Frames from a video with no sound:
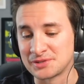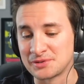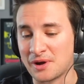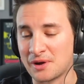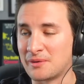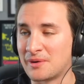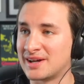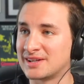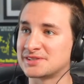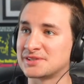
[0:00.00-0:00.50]
What
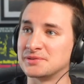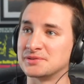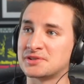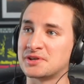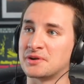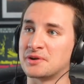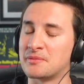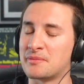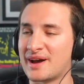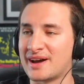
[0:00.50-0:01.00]
I'll ask, I was
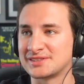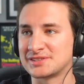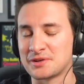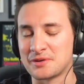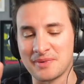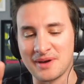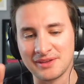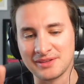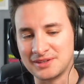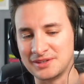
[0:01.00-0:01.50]
going to ask
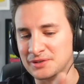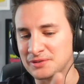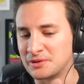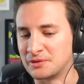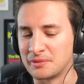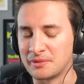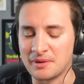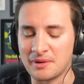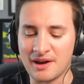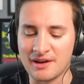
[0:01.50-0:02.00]
about the
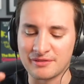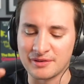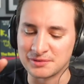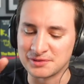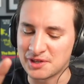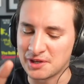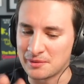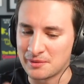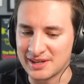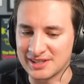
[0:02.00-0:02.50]
UWF. I was
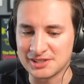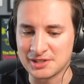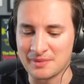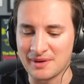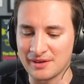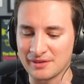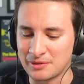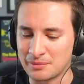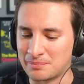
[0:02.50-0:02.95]
going to ask about